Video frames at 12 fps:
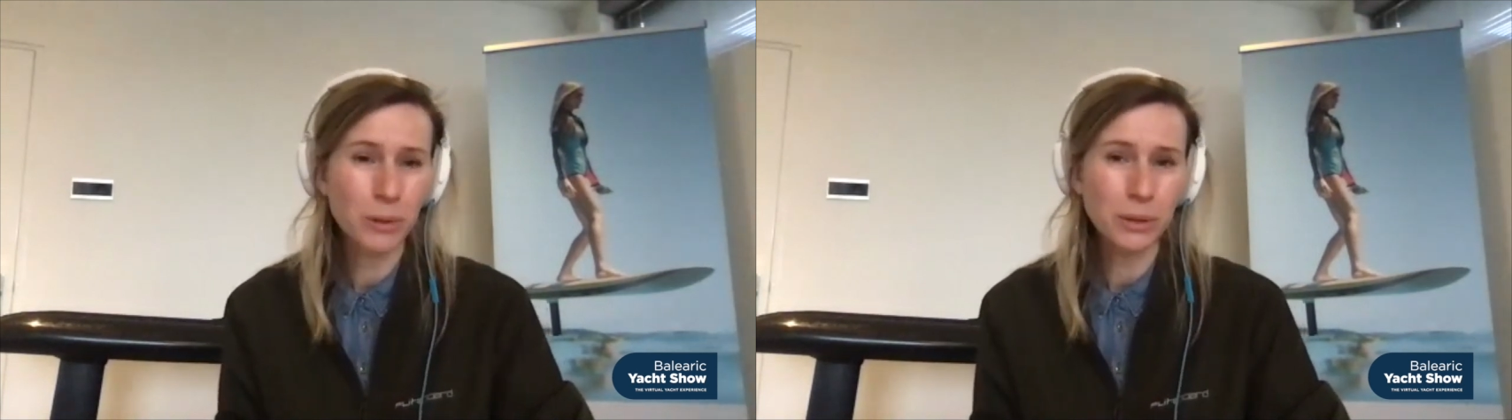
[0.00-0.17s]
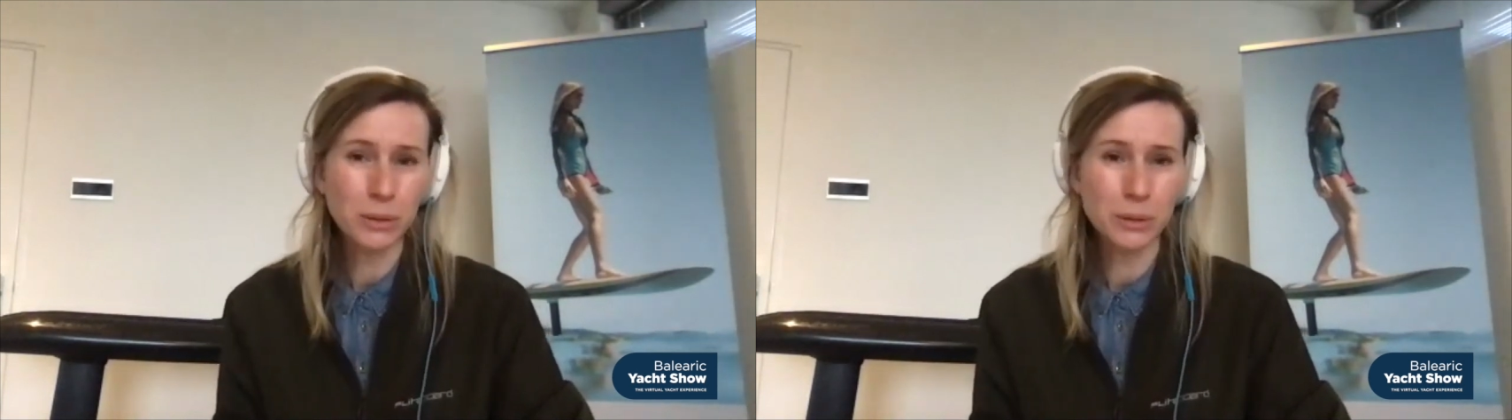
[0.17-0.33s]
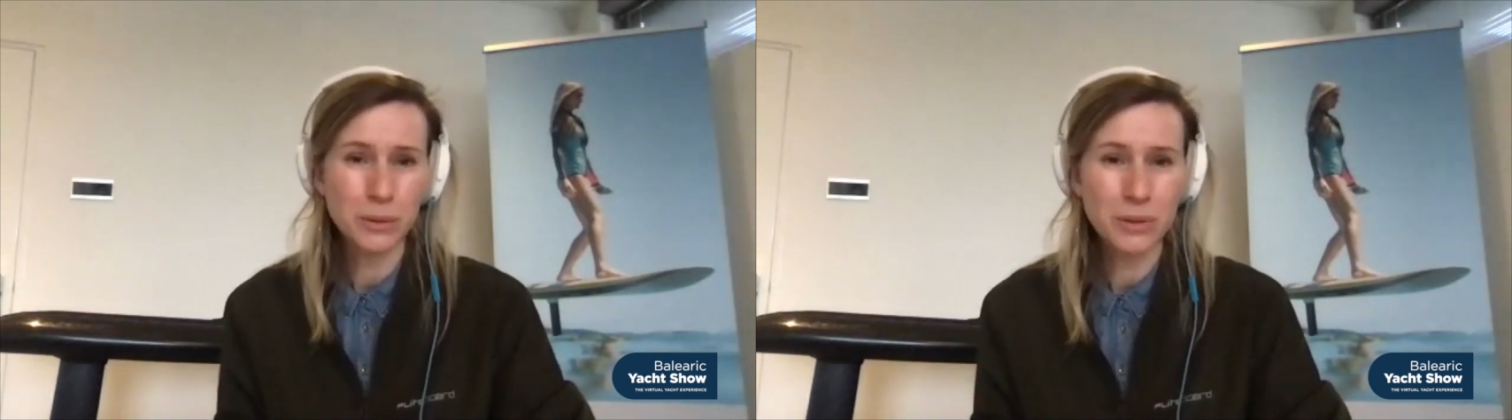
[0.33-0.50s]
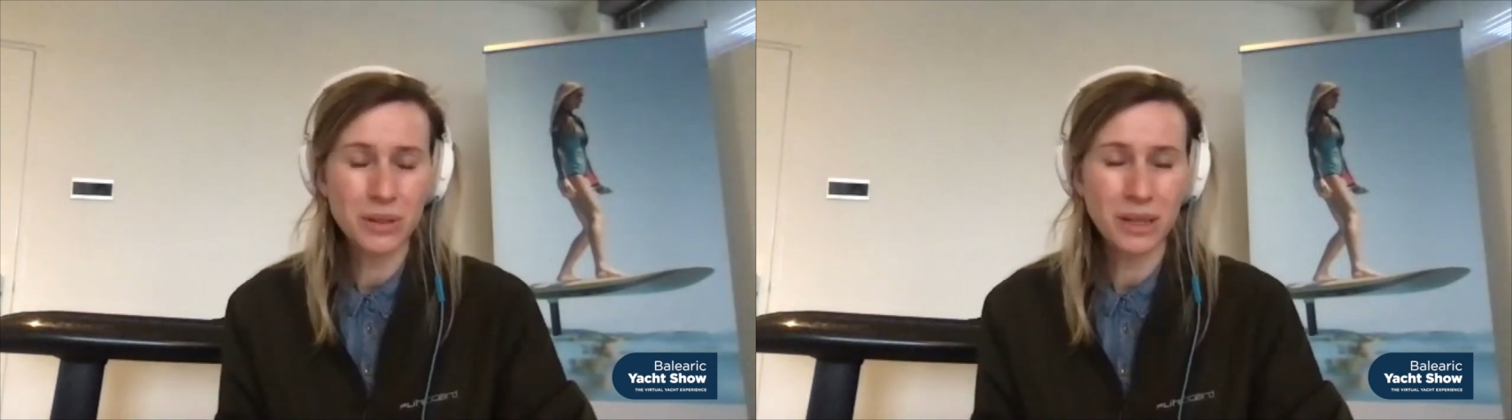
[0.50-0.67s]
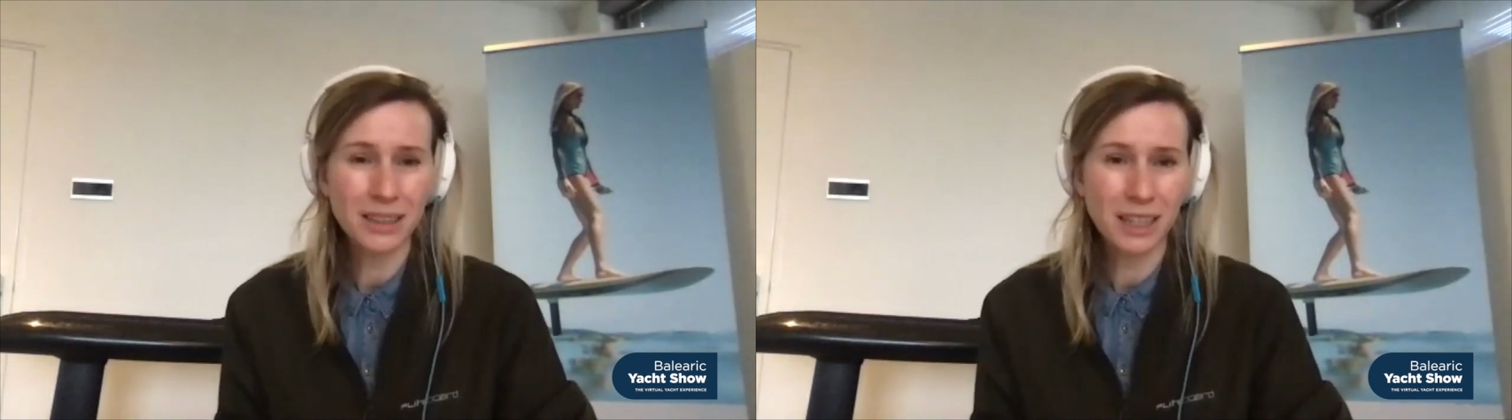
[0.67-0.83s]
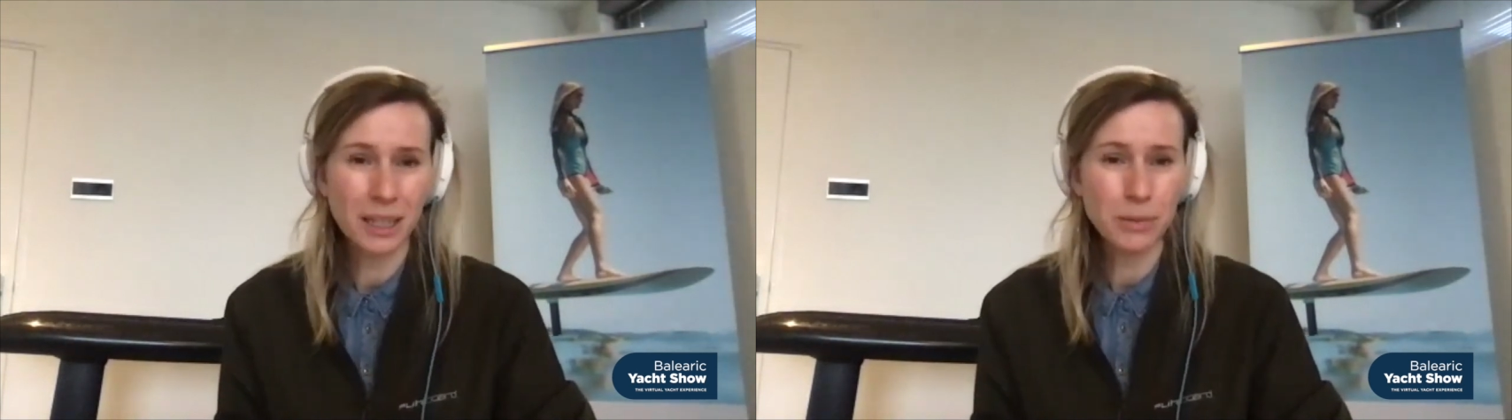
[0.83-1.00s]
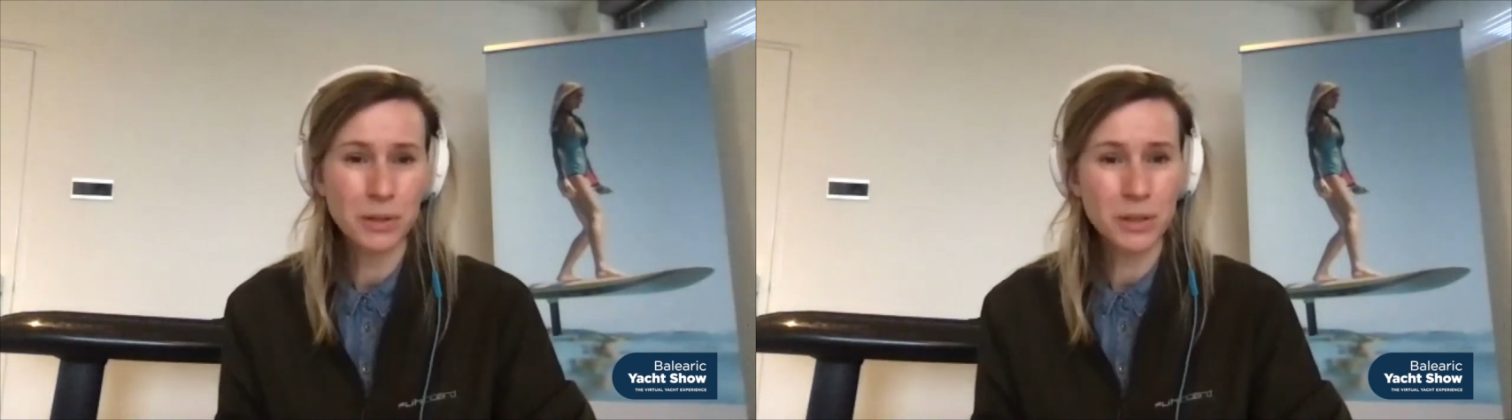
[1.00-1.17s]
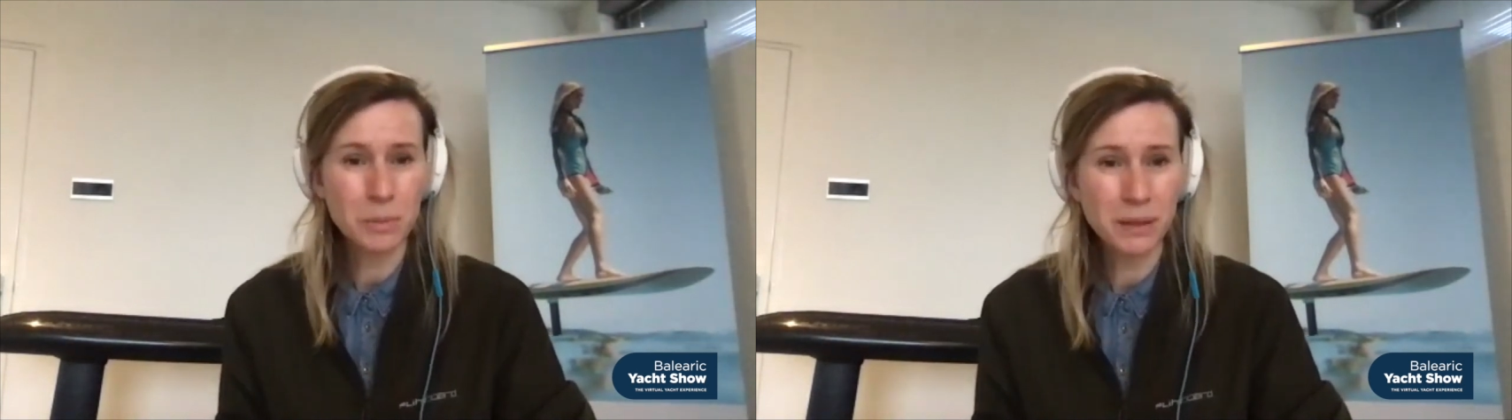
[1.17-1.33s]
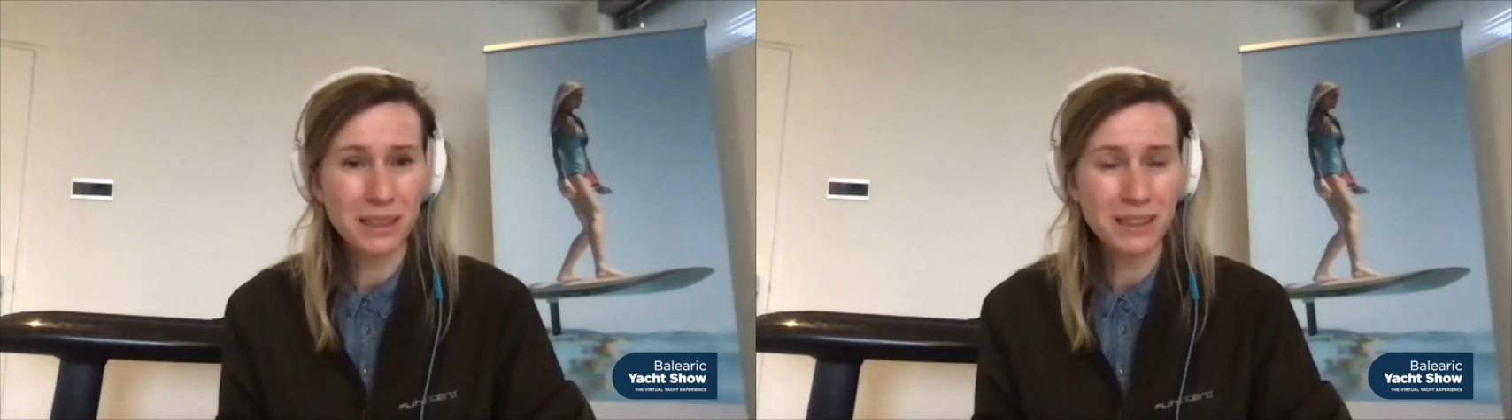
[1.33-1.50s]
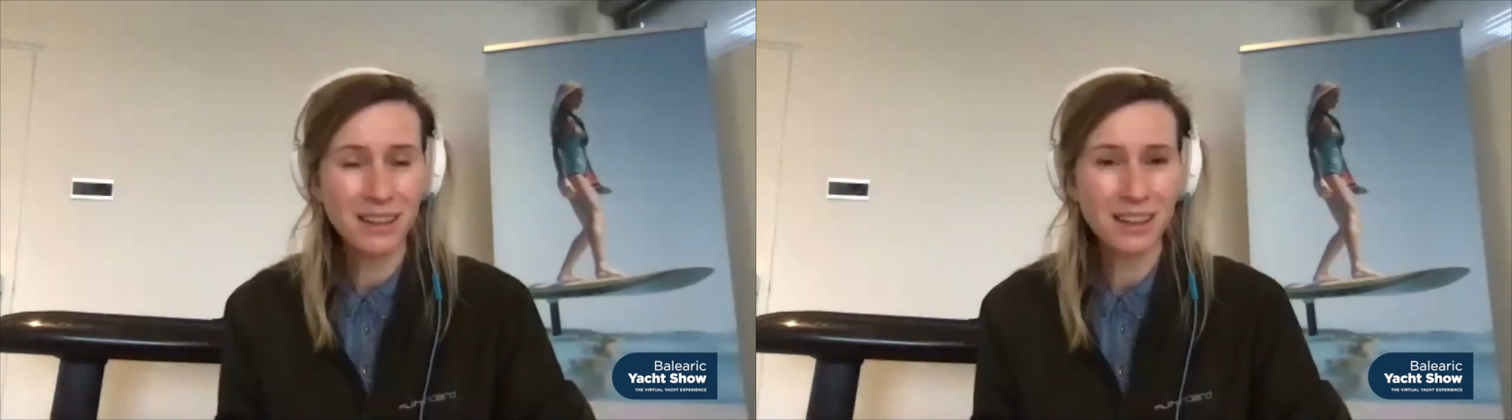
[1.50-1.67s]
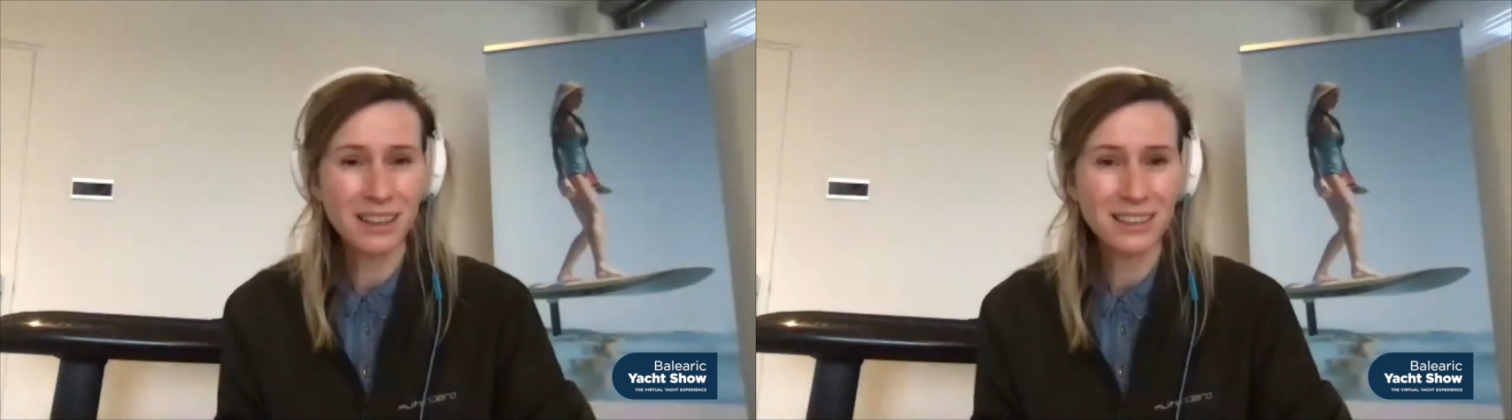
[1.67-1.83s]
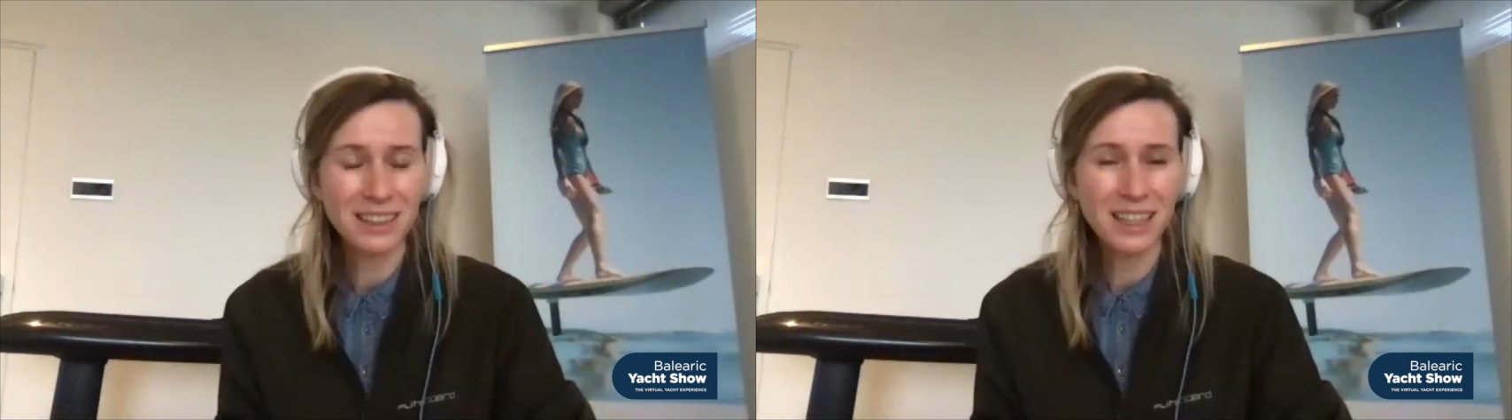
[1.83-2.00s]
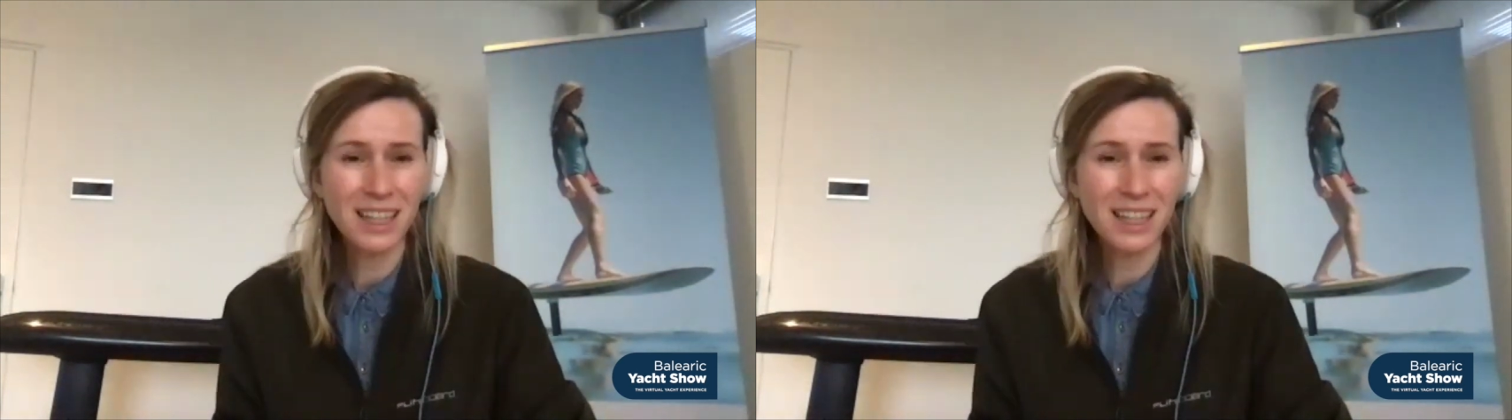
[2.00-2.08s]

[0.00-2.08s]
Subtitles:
crews get up to speed on,